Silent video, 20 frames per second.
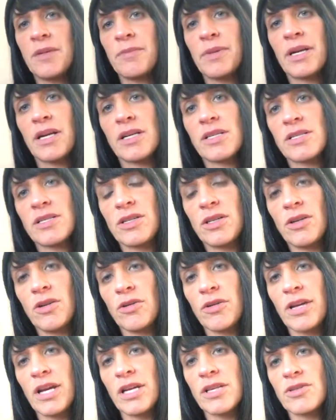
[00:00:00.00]
because
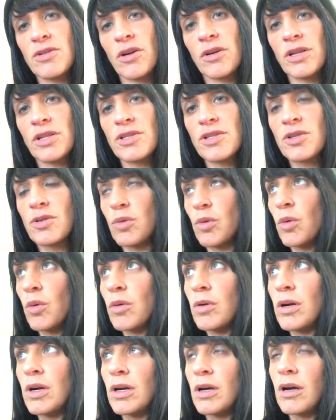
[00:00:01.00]
your kids aren't in
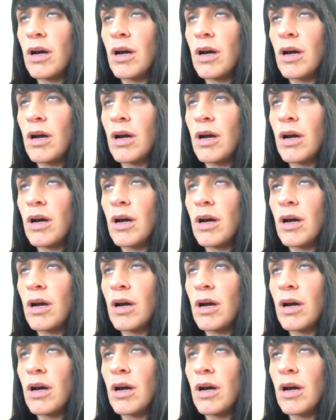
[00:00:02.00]
school.